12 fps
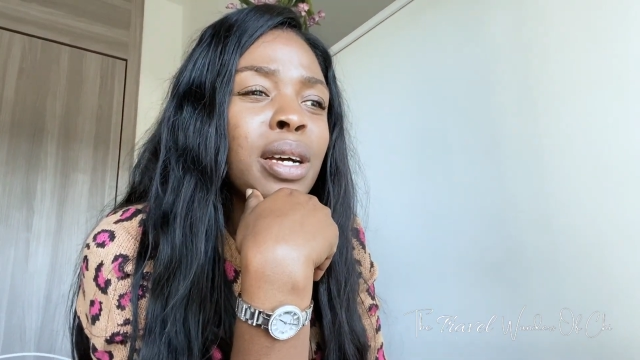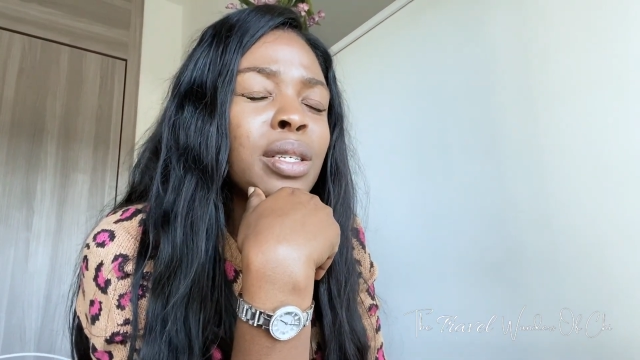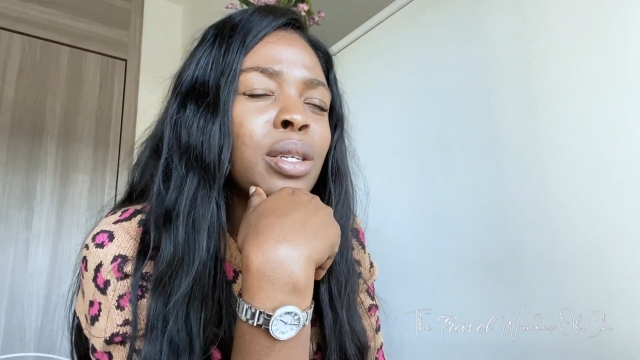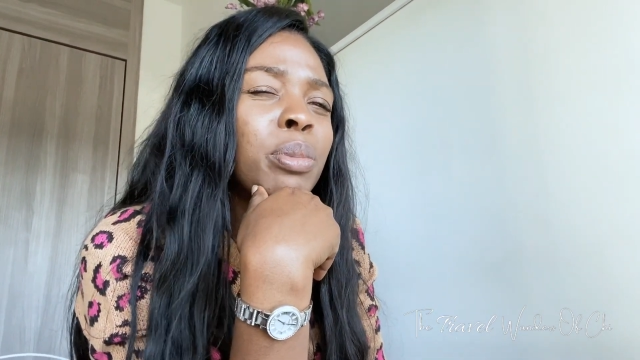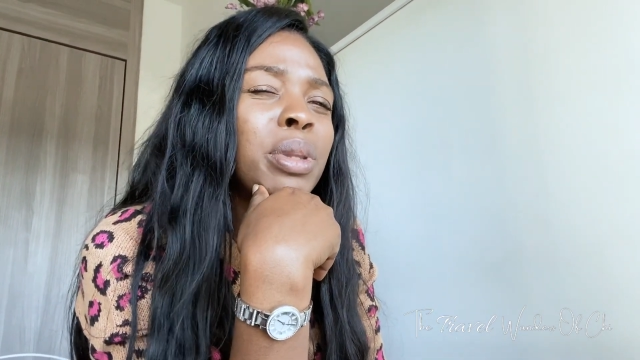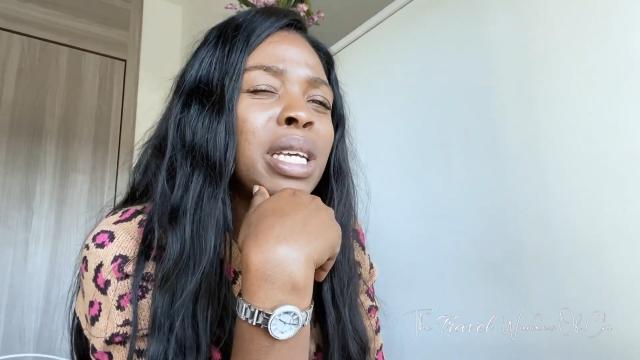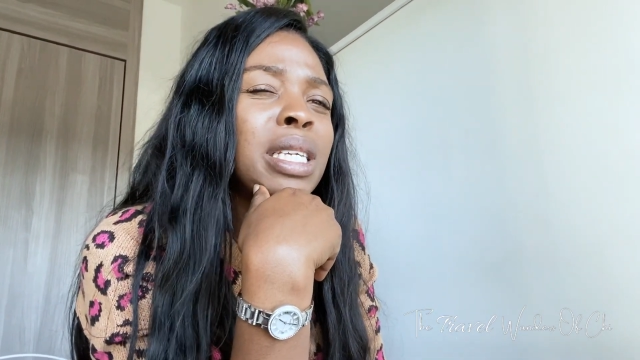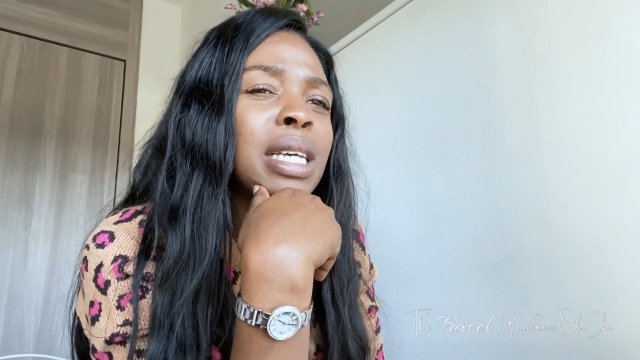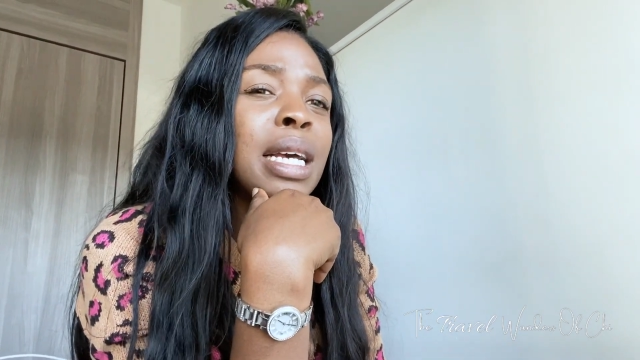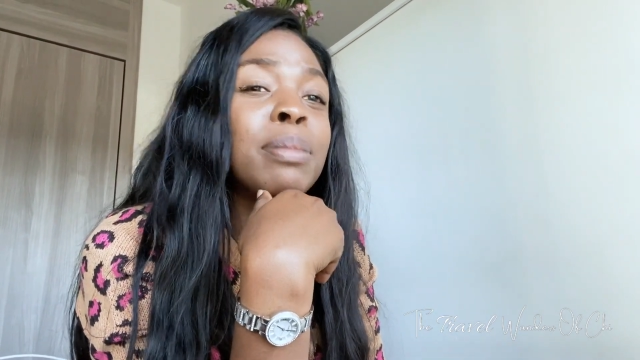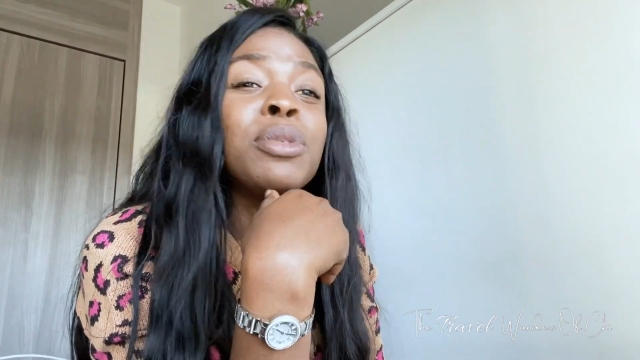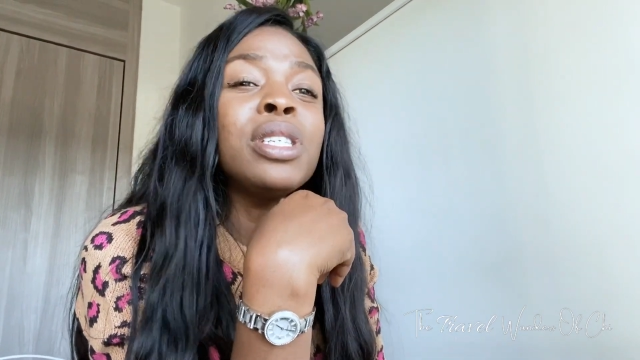Some things
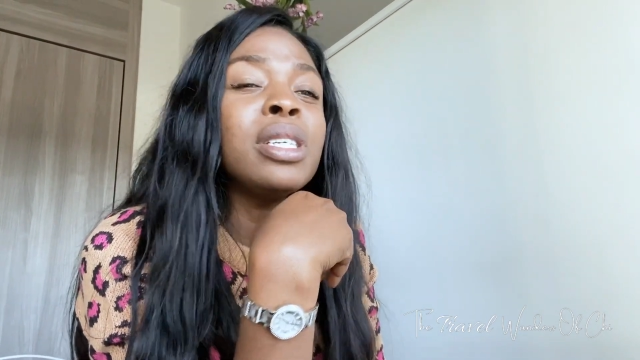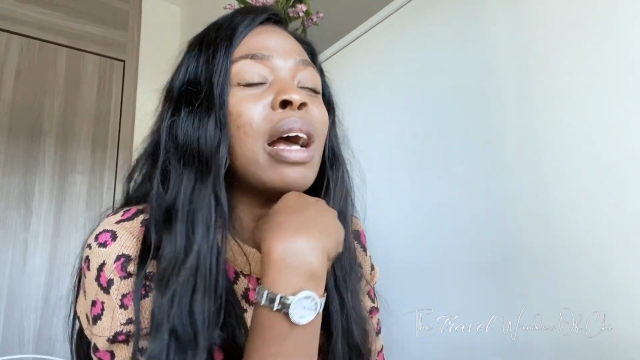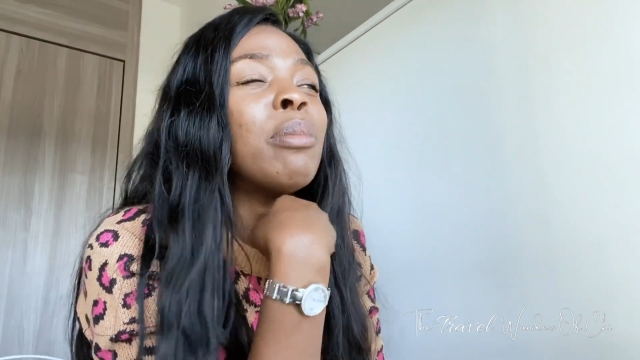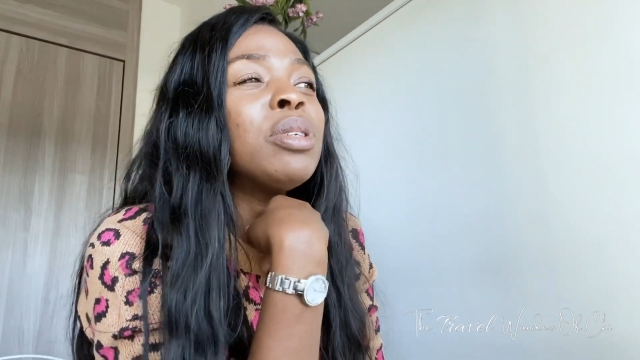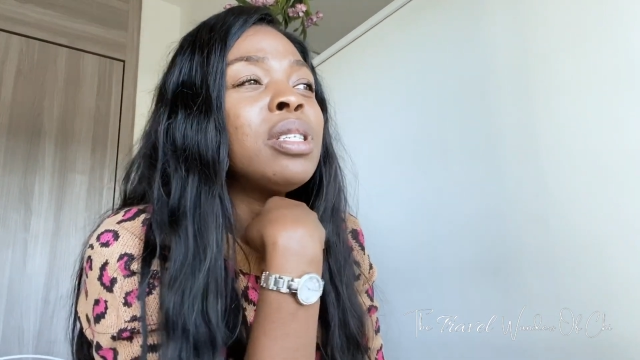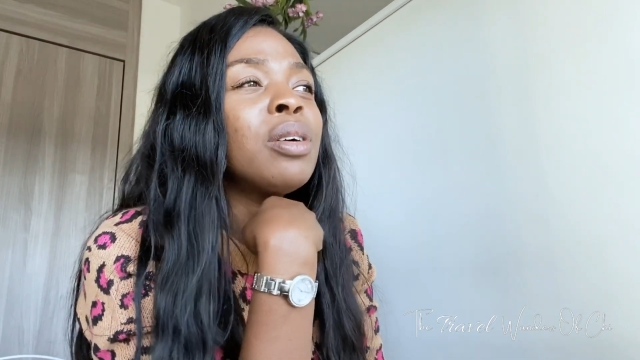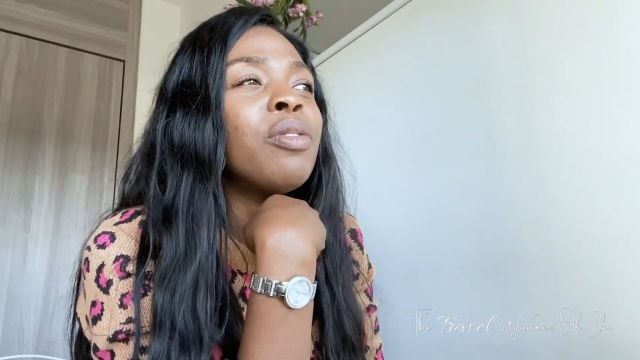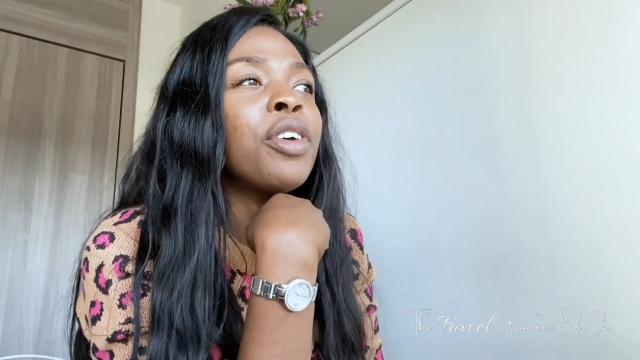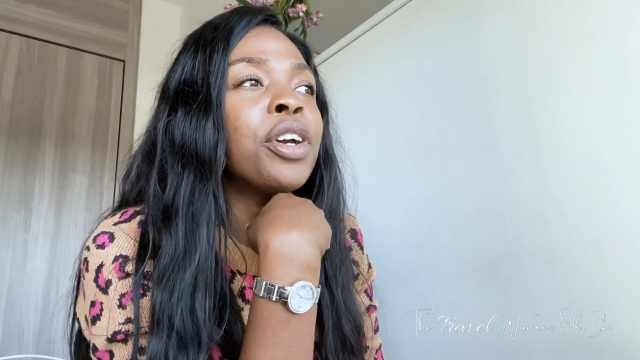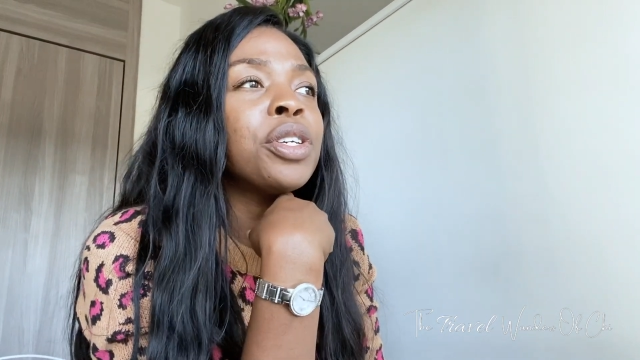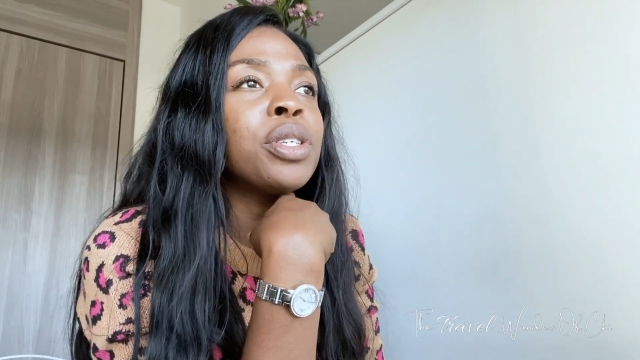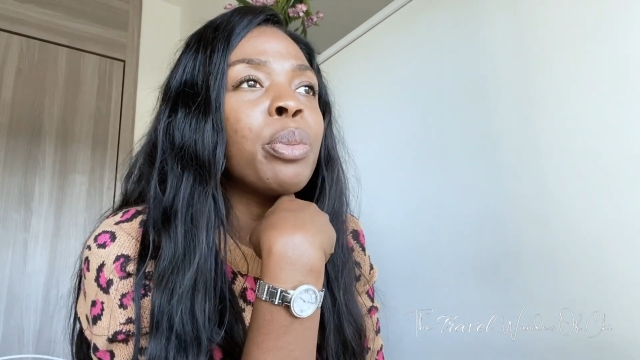I'm still
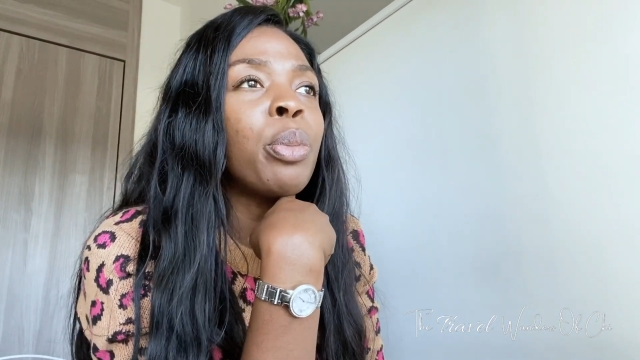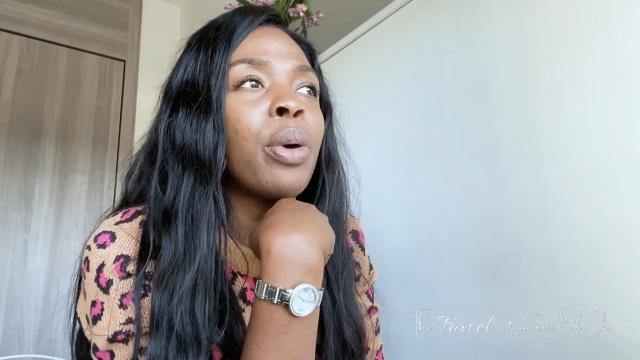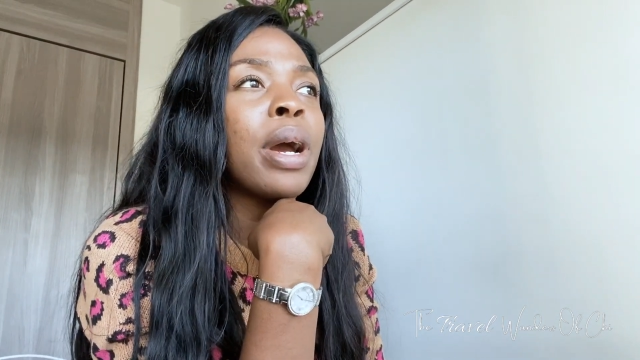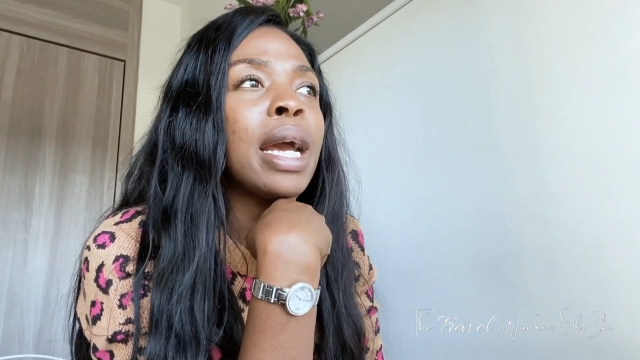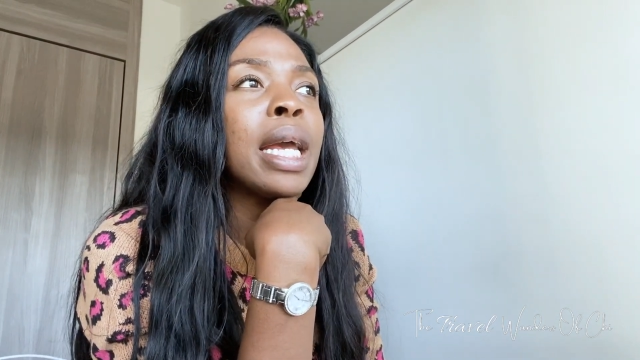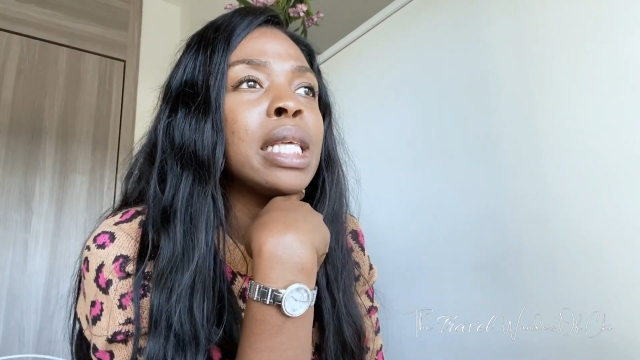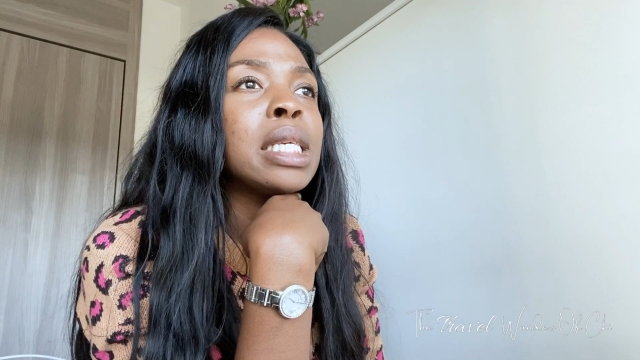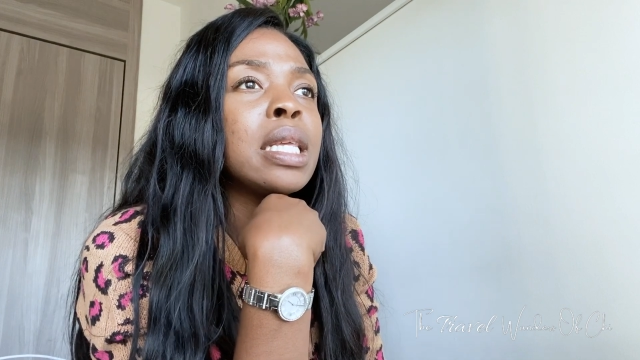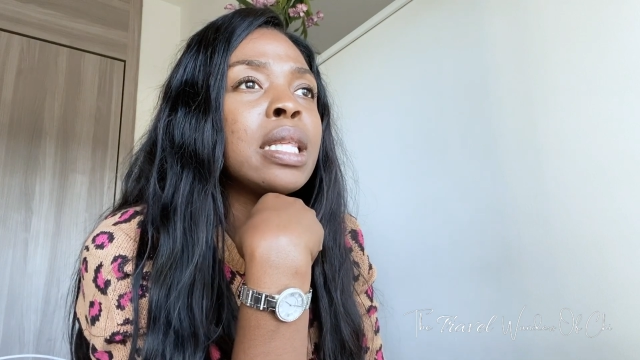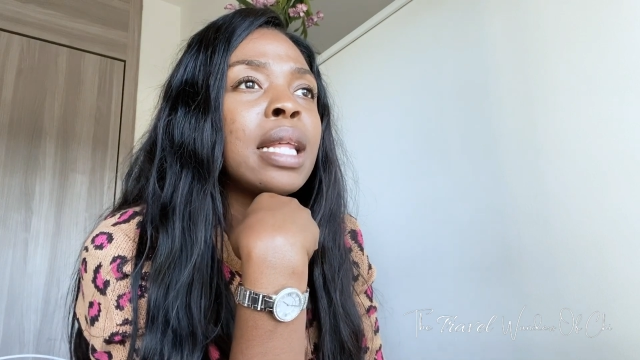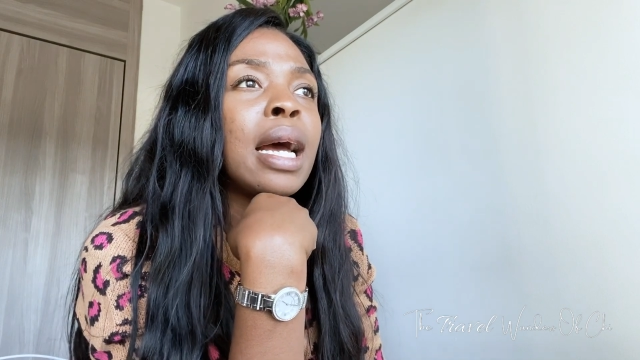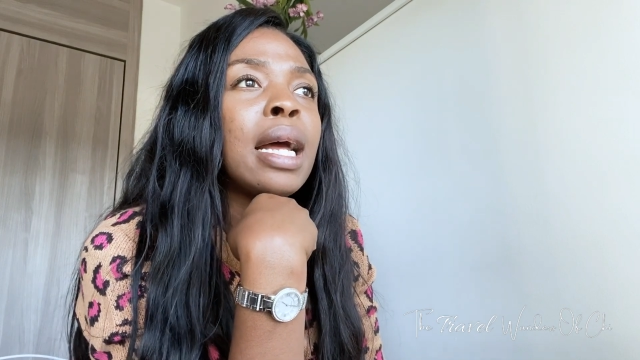very
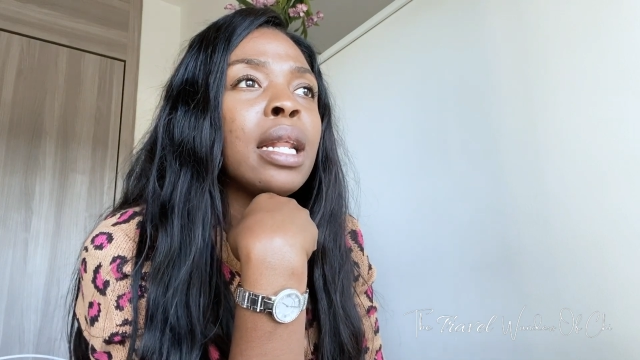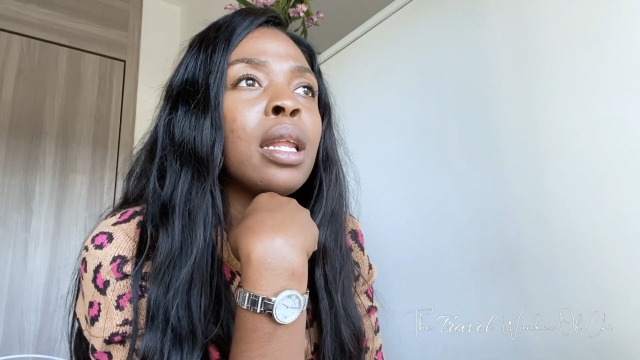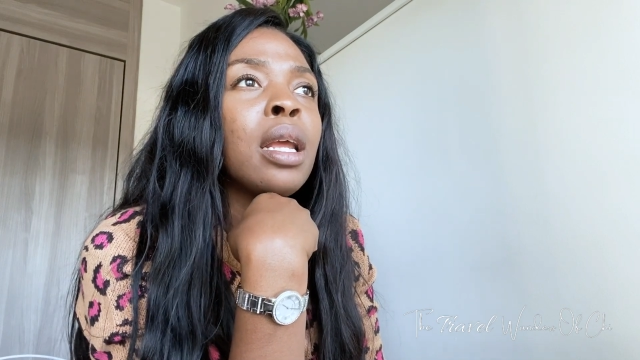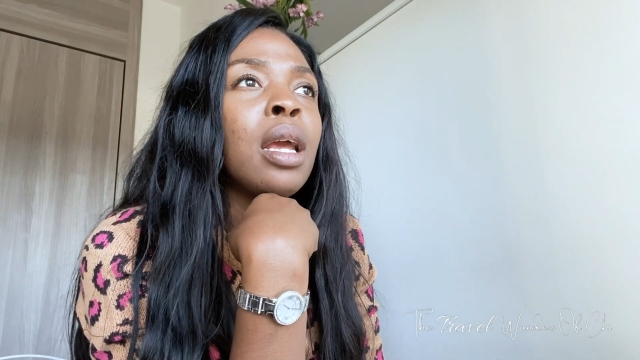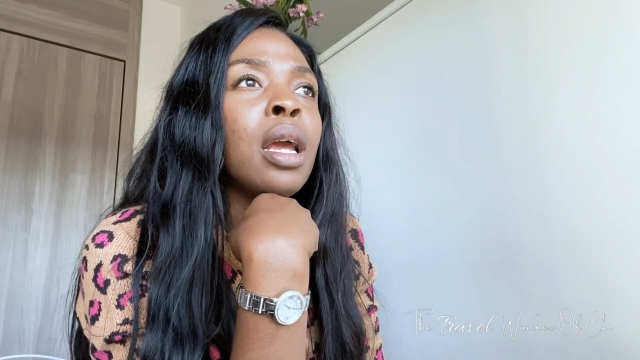surprised that